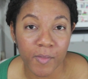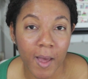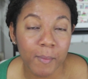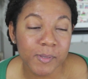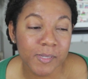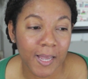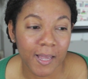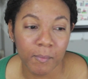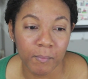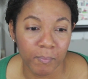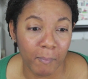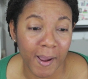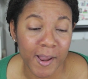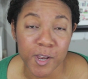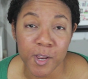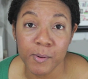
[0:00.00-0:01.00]
That was like
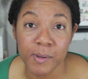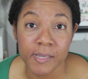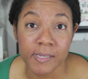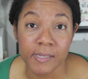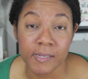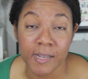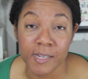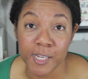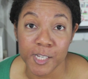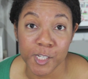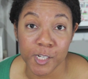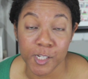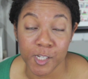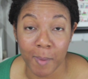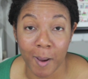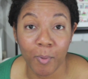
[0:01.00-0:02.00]
my newest
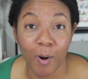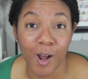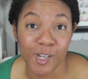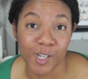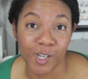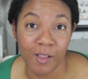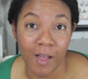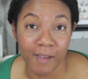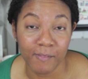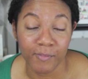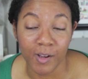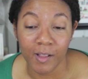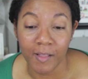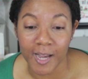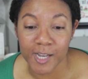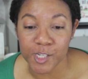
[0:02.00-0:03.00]
addition to my Project Life
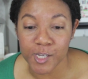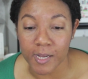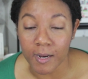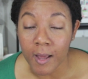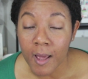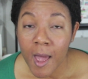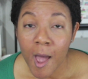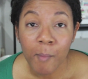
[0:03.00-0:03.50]
collection.